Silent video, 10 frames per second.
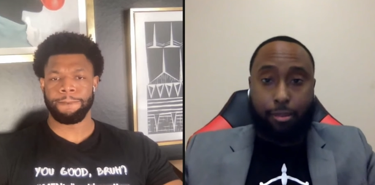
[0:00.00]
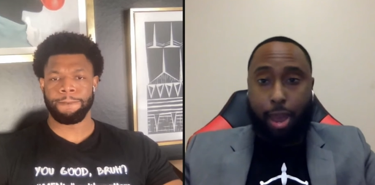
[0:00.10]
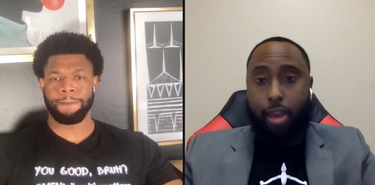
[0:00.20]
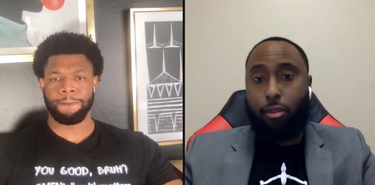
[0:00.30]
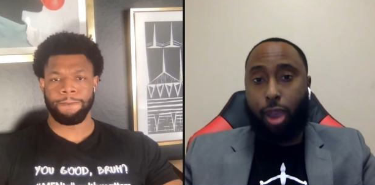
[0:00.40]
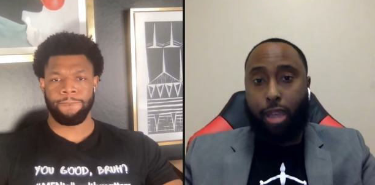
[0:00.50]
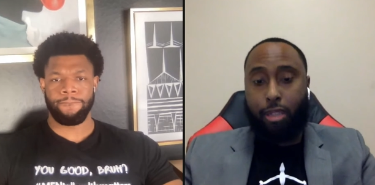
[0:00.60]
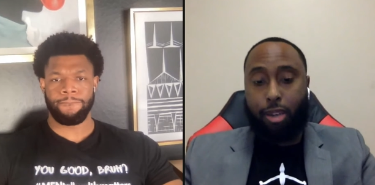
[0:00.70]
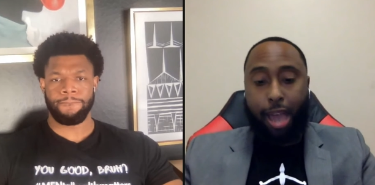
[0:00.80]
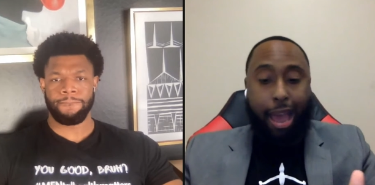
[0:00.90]
Speaker 1: case, in my
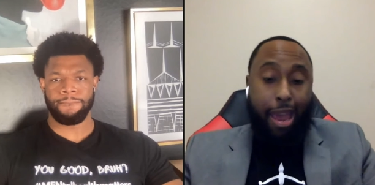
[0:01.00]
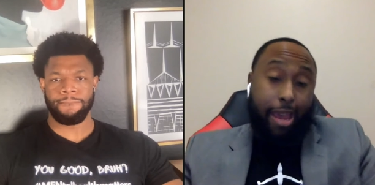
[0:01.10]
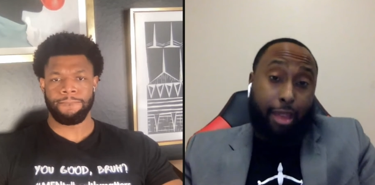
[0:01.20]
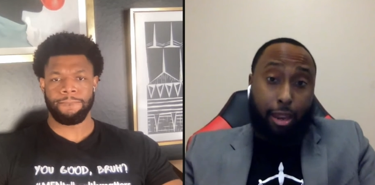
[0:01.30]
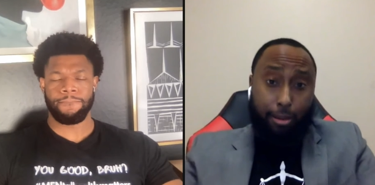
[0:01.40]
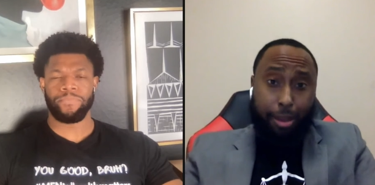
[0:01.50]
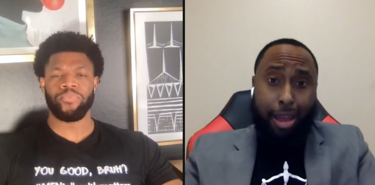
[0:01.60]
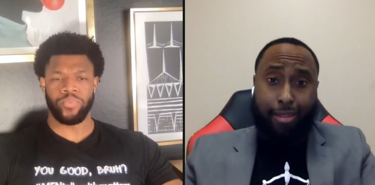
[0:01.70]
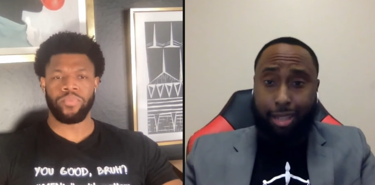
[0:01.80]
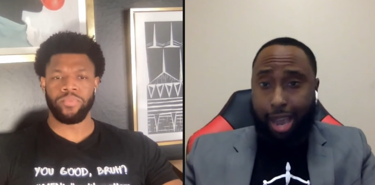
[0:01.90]
interaction, I hate that it
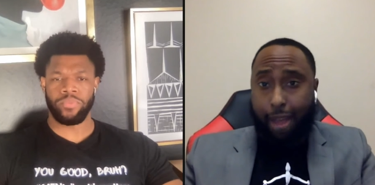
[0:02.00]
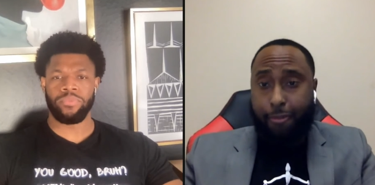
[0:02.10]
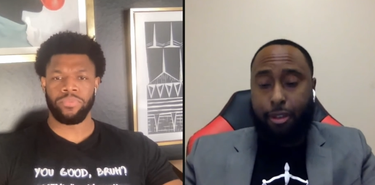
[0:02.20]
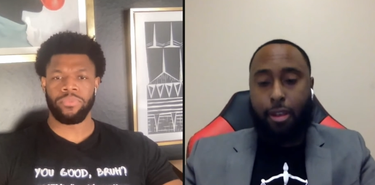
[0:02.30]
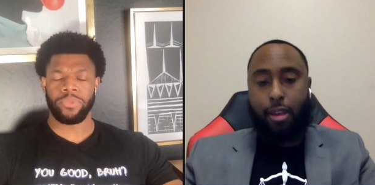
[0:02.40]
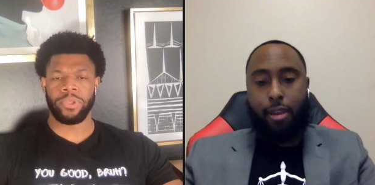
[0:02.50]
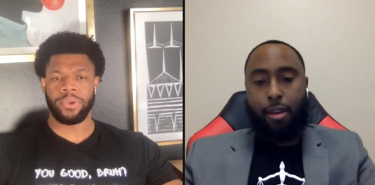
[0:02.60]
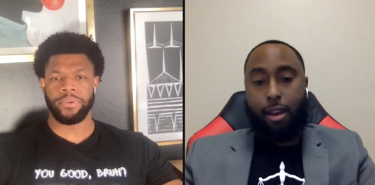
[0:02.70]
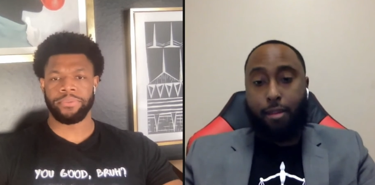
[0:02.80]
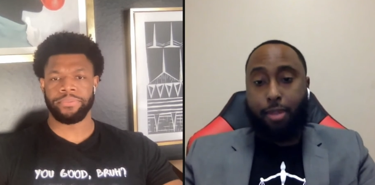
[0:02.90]
mm-hmm. applies to cops
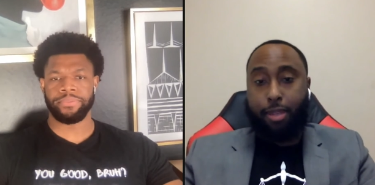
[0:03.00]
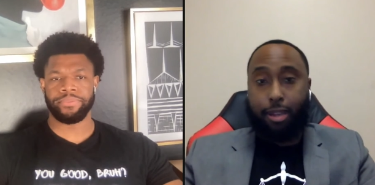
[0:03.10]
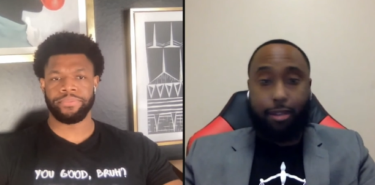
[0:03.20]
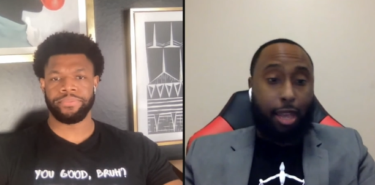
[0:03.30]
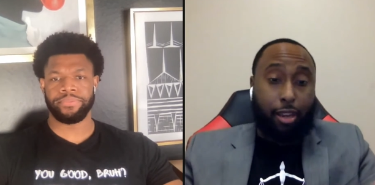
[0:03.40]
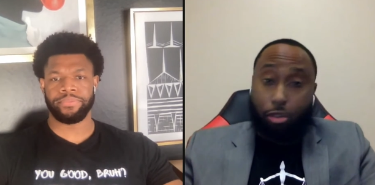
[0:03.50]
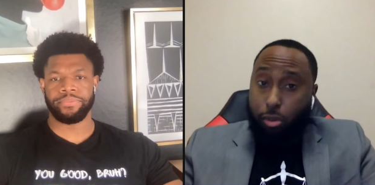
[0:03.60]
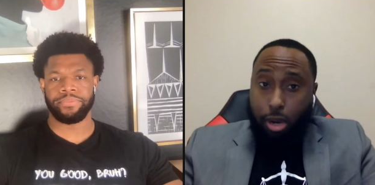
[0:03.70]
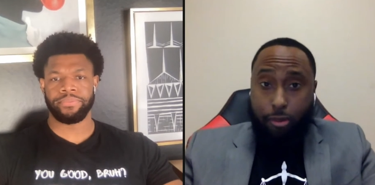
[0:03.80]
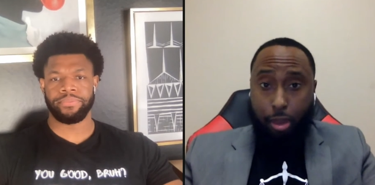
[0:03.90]
um, because they
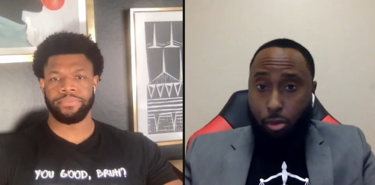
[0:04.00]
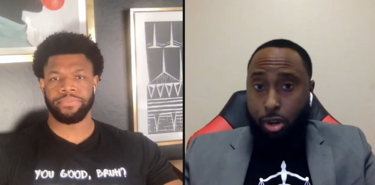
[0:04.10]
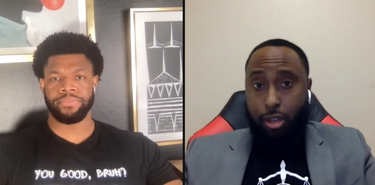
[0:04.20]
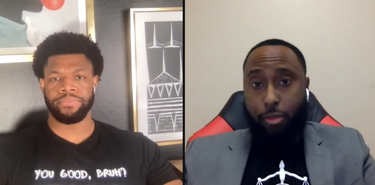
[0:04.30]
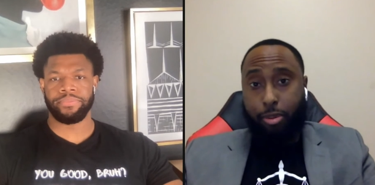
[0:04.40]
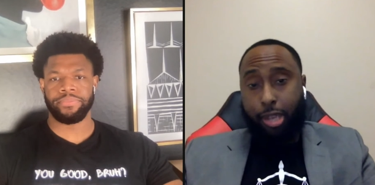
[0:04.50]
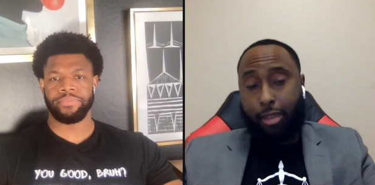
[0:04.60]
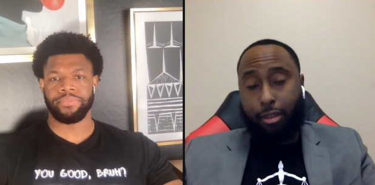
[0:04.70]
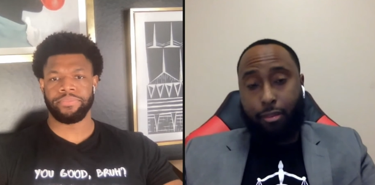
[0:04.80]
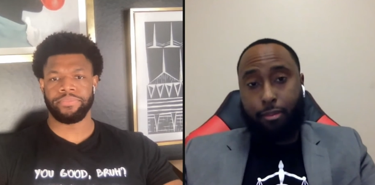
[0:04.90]
can do whatever they want and they're
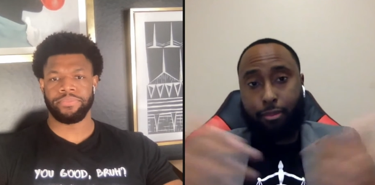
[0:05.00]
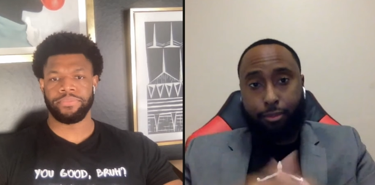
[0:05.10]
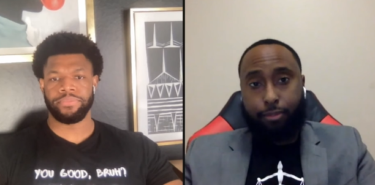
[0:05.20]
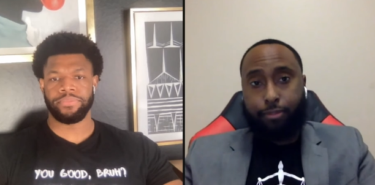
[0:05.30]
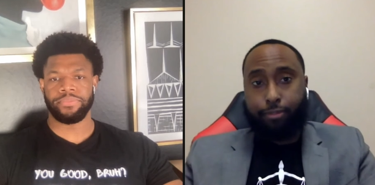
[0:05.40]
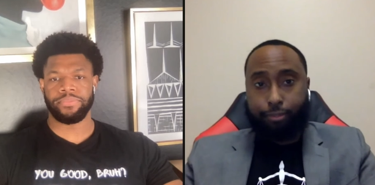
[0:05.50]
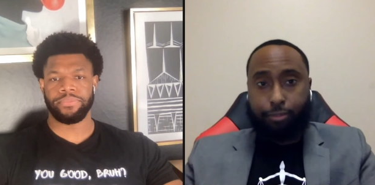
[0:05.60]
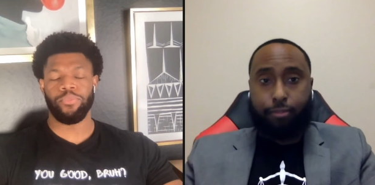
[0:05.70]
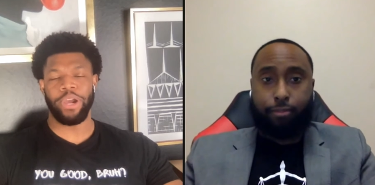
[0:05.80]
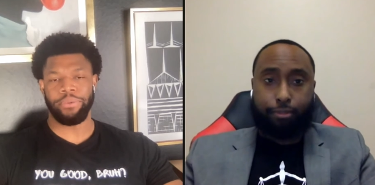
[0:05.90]
protected.
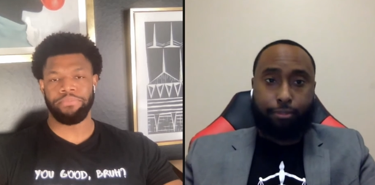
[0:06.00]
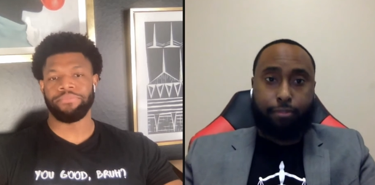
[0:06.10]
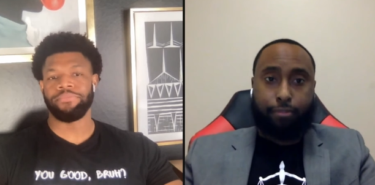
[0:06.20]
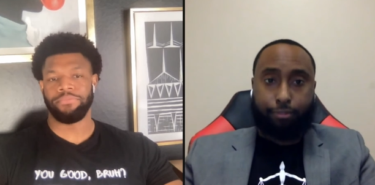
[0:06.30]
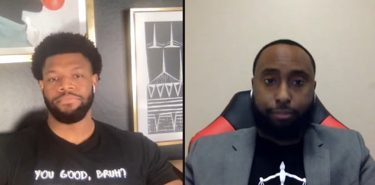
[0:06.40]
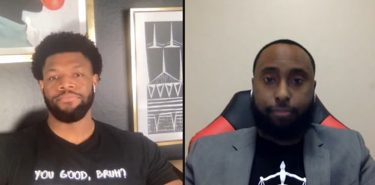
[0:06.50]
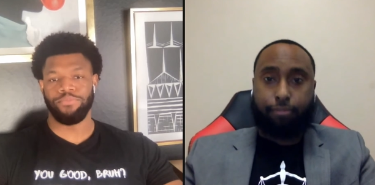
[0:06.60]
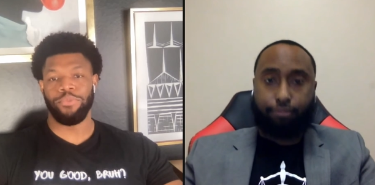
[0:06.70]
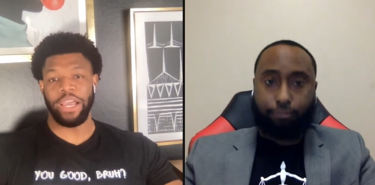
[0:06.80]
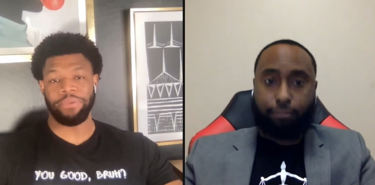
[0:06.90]
Speaker 2: Right,
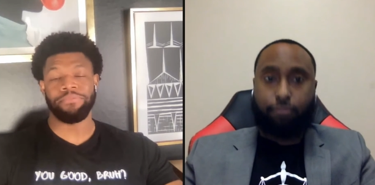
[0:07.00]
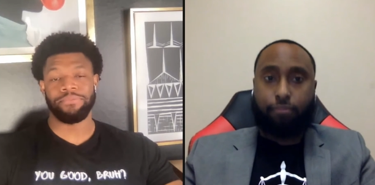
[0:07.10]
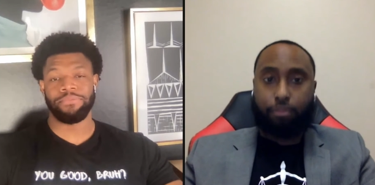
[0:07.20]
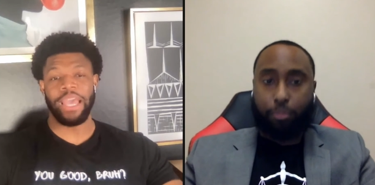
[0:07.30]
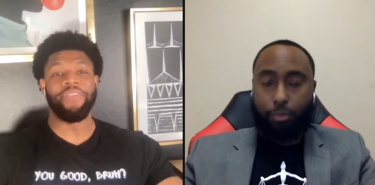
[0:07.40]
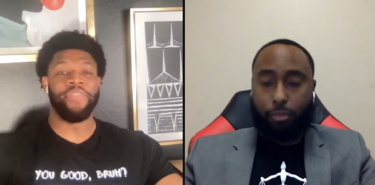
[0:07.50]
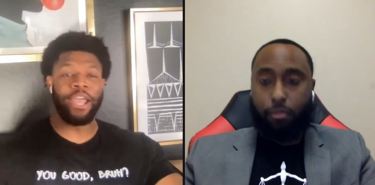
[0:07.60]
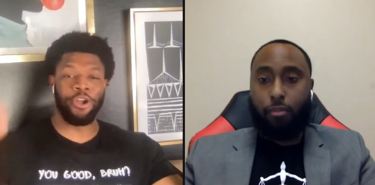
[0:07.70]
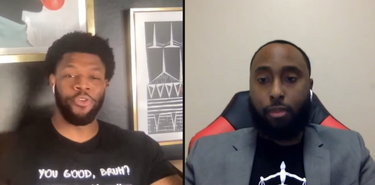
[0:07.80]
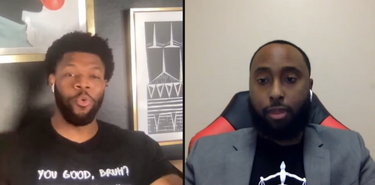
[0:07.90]
right, and
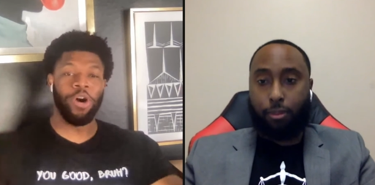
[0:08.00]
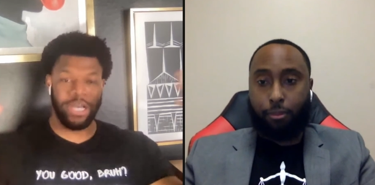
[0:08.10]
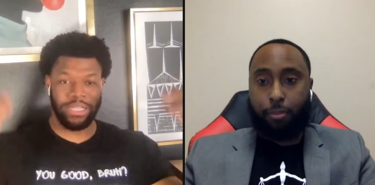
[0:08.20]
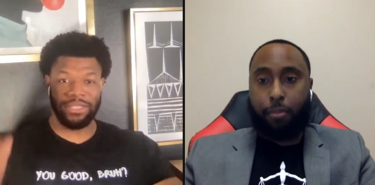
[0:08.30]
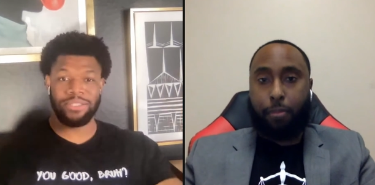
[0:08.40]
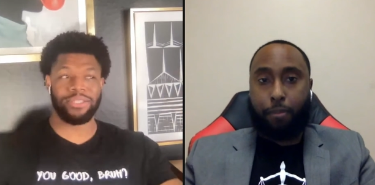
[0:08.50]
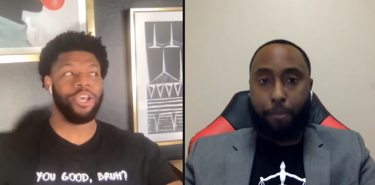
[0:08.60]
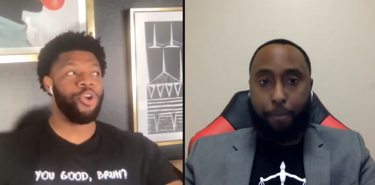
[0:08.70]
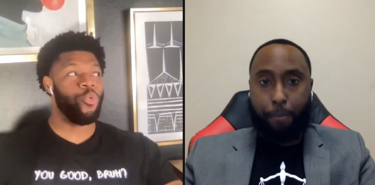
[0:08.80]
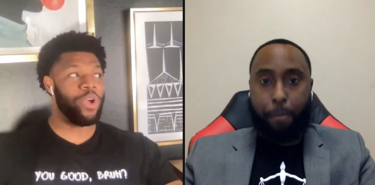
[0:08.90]
they are the ones
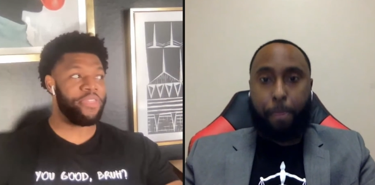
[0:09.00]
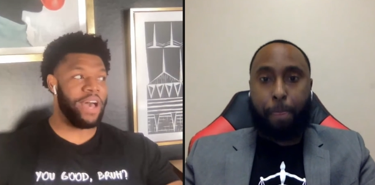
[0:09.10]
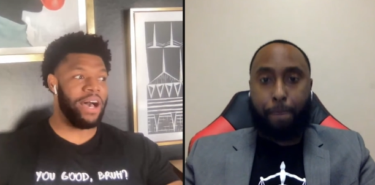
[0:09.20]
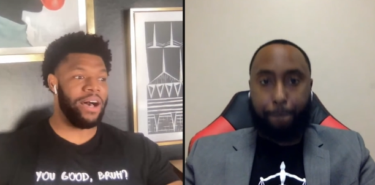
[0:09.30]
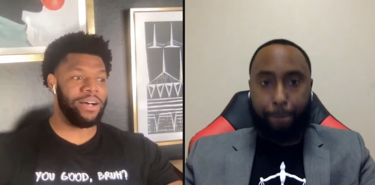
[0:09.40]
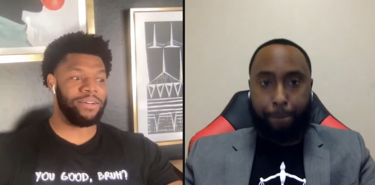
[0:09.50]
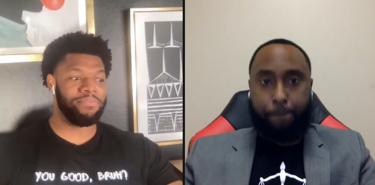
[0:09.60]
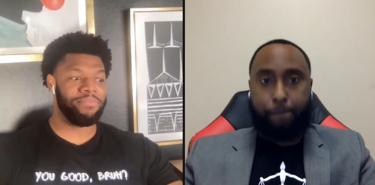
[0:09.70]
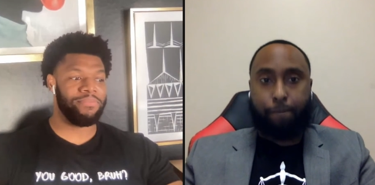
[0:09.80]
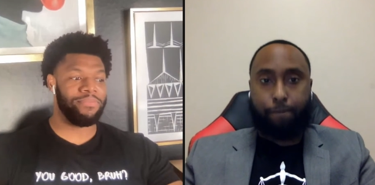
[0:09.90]
with uh,
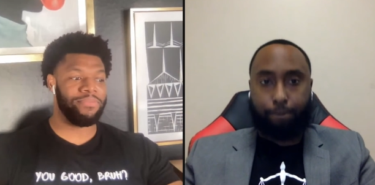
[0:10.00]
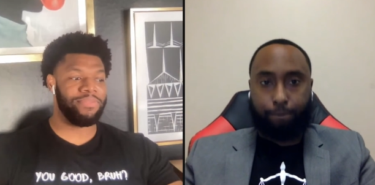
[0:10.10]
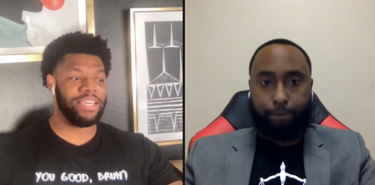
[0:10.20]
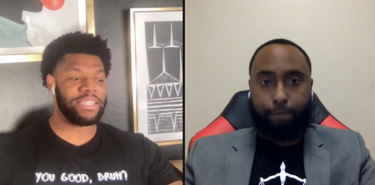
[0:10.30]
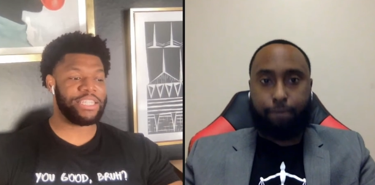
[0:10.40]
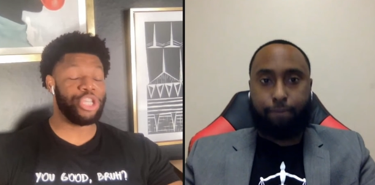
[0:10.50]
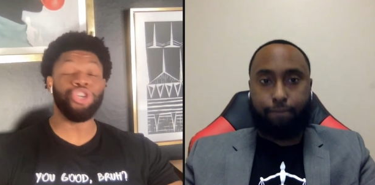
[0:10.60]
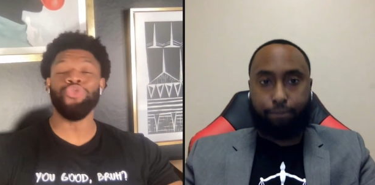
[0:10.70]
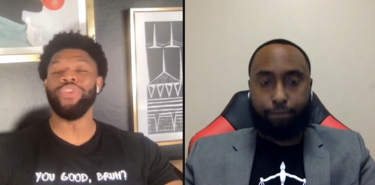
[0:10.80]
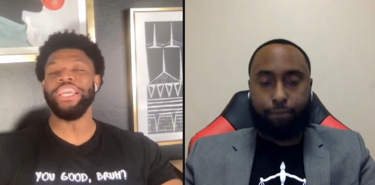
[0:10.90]
this
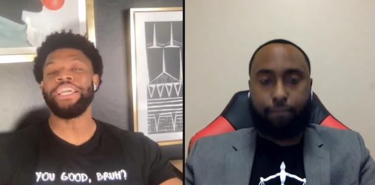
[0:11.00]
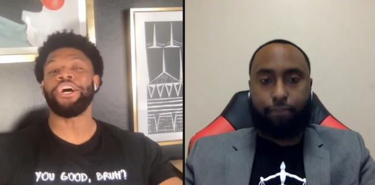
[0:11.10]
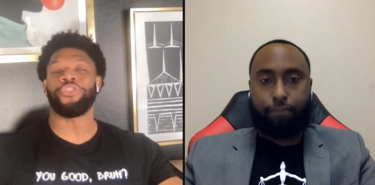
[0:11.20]
unique